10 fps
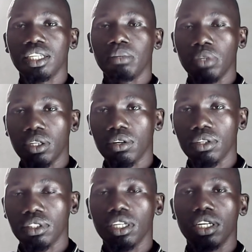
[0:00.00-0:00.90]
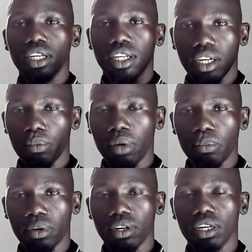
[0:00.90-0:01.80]
Because
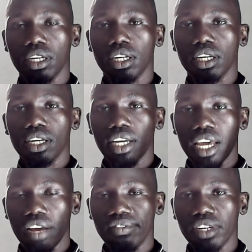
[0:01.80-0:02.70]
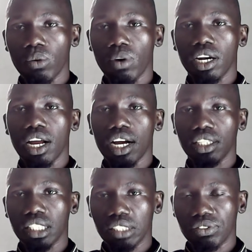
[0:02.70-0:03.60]
remember, everyone has
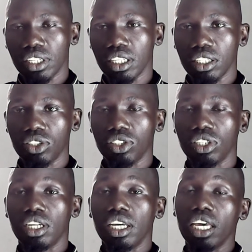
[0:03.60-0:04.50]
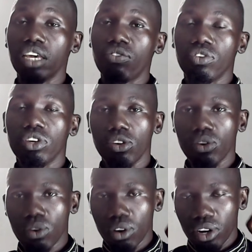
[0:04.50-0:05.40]
a different niche. If
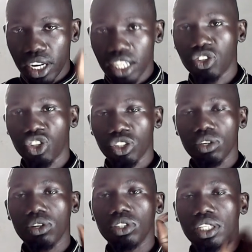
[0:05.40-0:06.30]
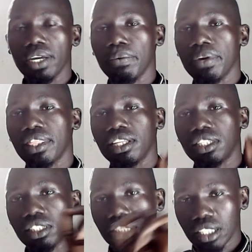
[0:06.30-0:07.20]
your niche goes together with
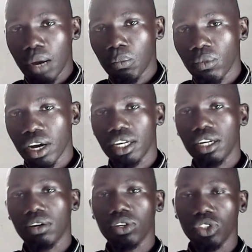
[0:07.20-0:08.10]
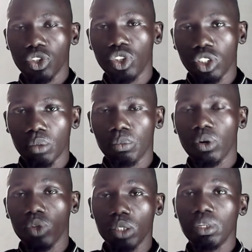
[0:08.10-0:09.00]
someone on YouTube,
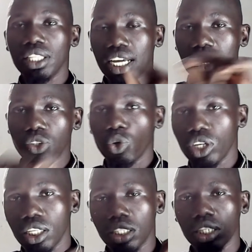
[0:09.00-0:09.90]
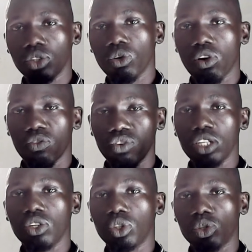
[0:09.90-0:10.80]
which means that you need your
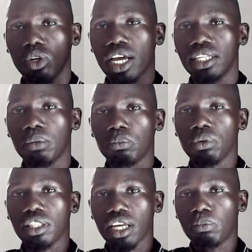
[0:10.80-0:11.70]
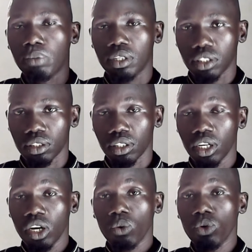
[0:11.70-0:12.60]
videos to line up with that person
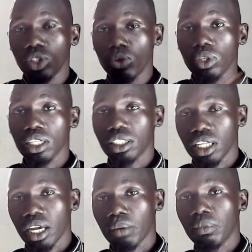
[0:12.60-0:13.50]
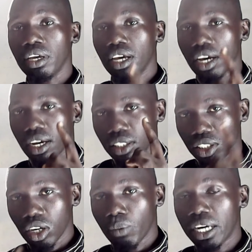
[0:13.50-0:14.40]
who is doing the same
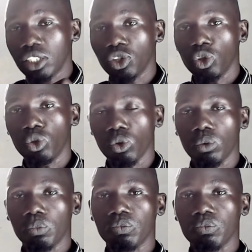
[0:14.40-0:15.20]
job as you do.